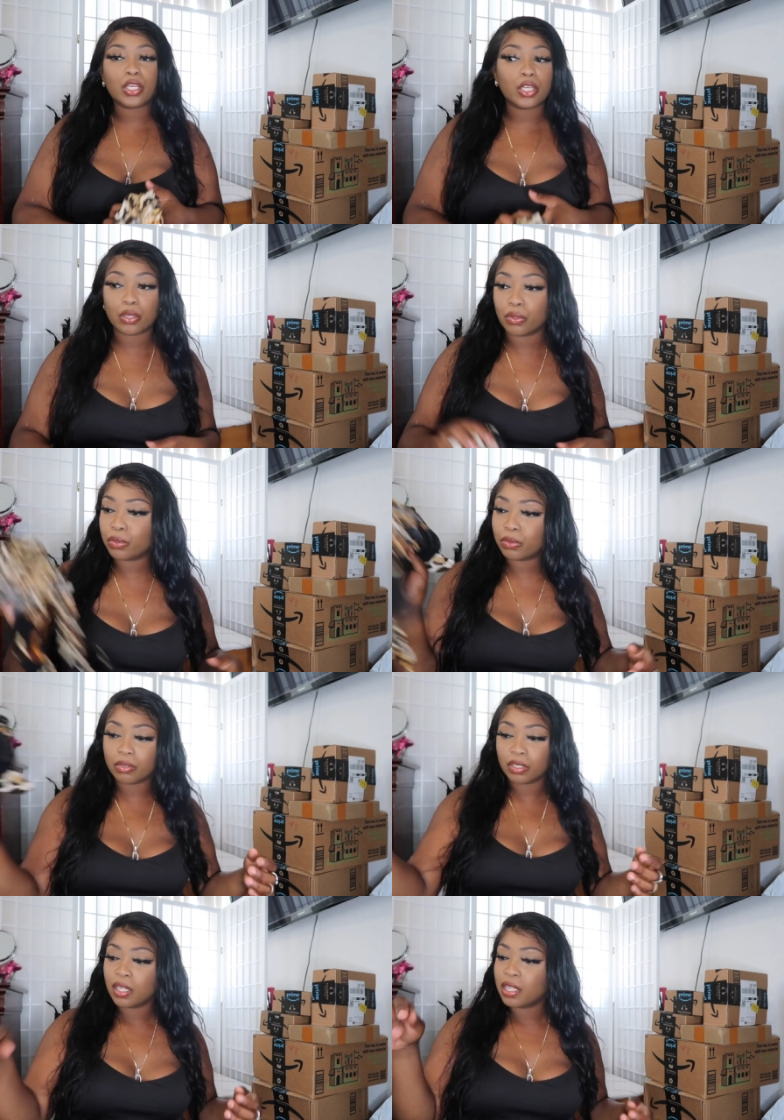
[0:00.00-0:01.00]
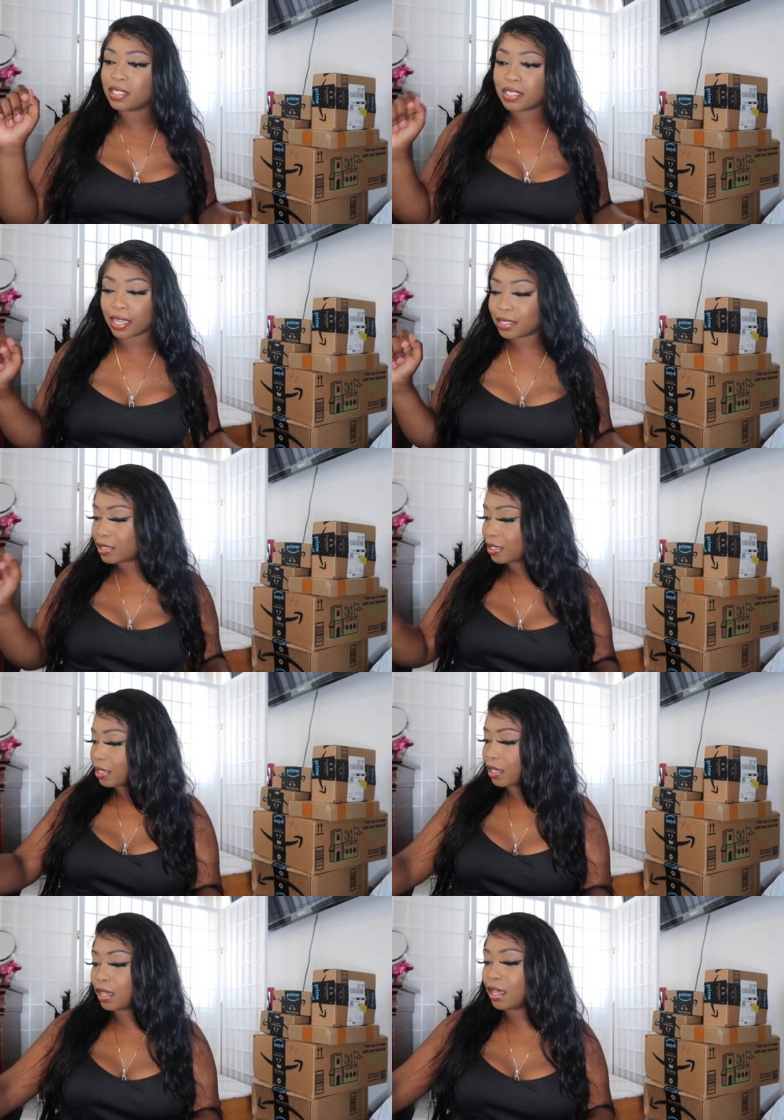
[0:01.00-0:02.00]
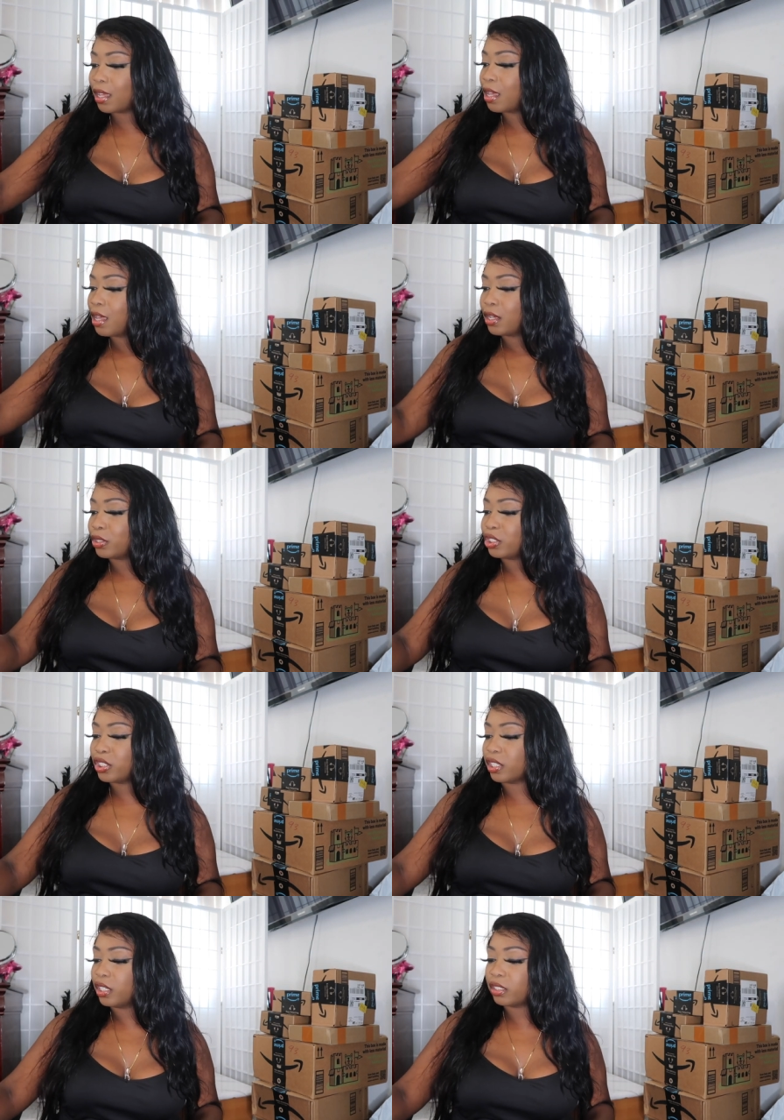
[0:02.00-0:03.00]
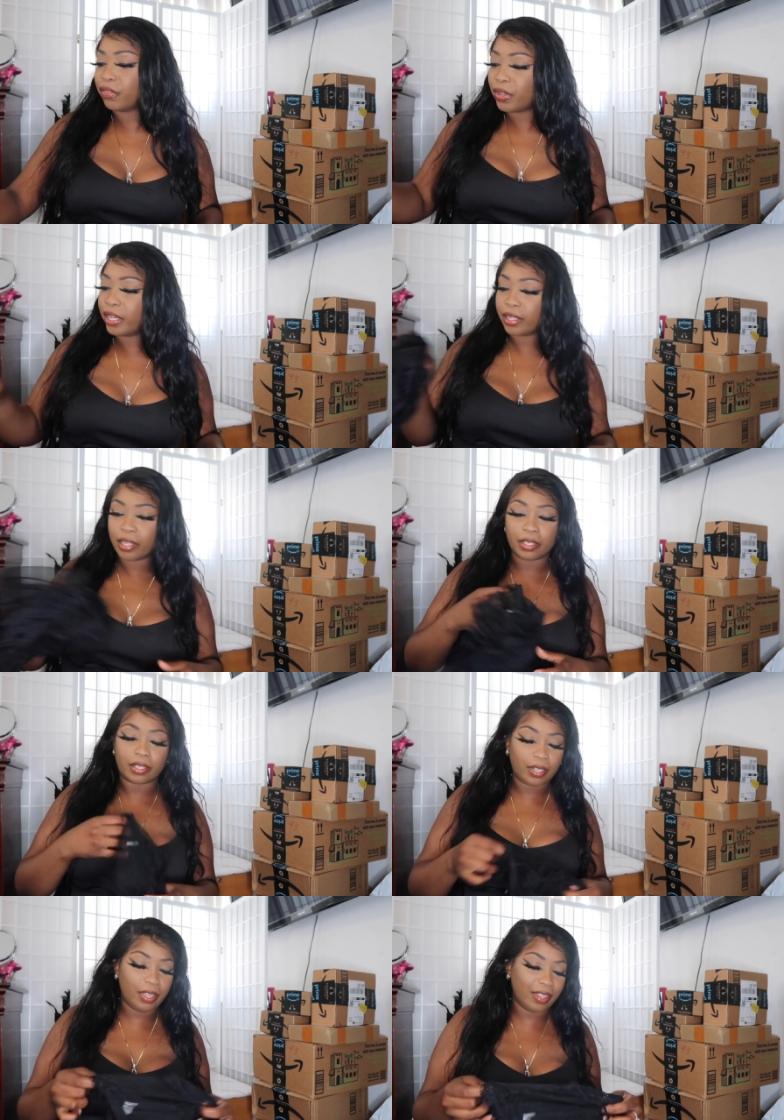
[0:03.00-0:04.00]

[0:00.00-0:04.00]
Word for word: cute, sexy. You just look the fuck good.